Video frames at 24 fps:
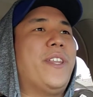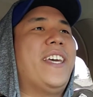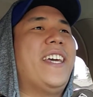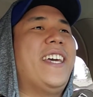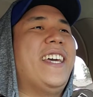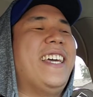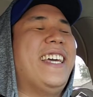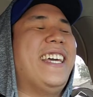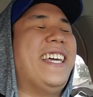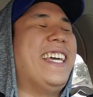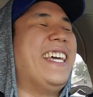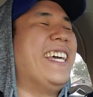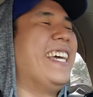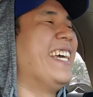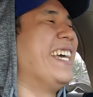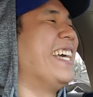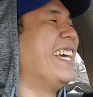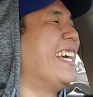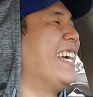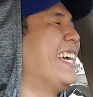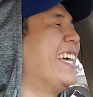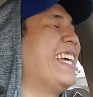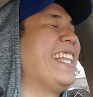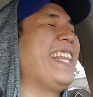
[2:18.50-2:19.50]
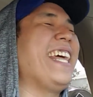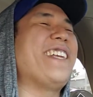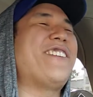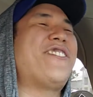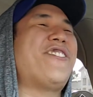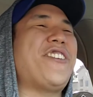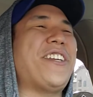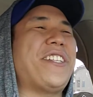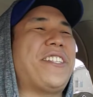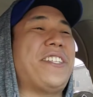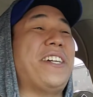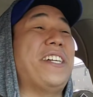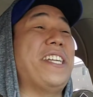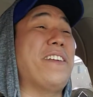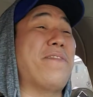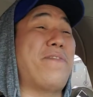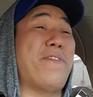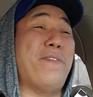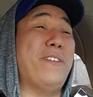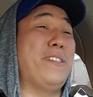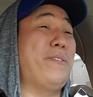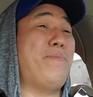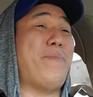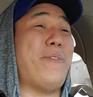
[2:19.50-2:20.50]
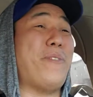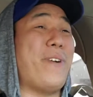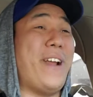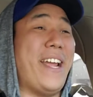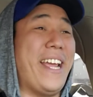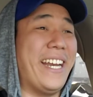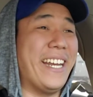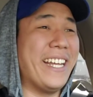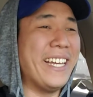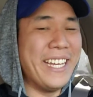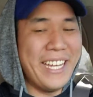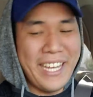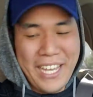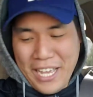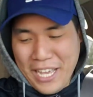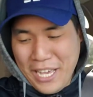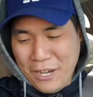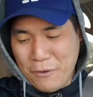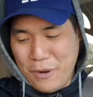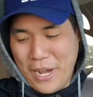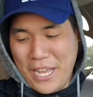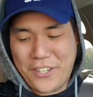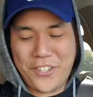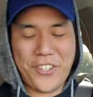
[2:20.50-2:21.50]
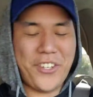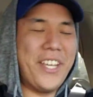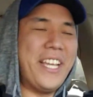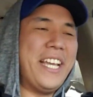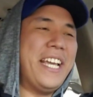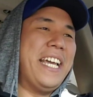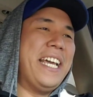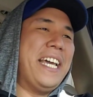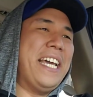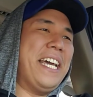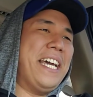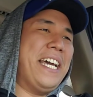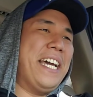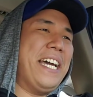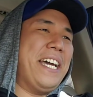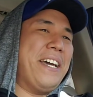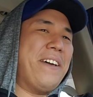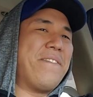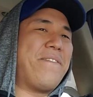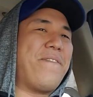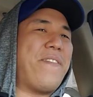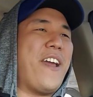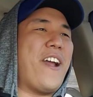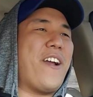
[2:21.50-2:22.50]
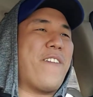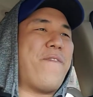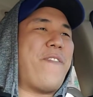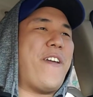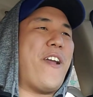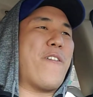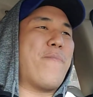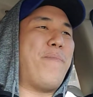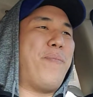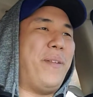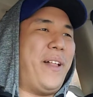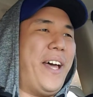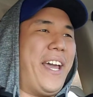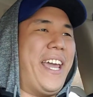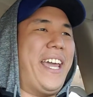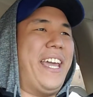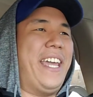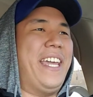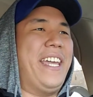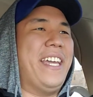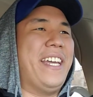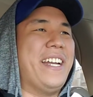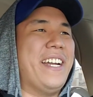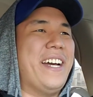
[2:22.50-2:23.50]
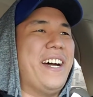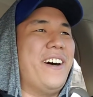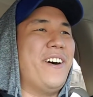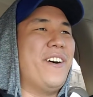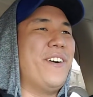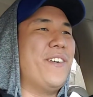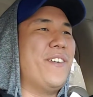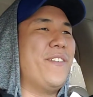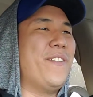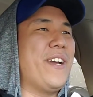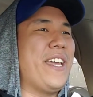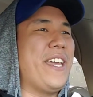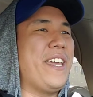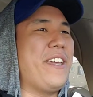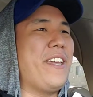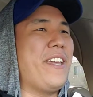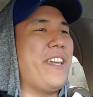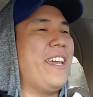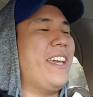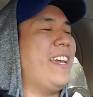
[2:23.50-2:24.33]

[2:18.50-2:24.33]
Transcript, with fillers: that shits on everyone's parade, which fair fair play. You know, we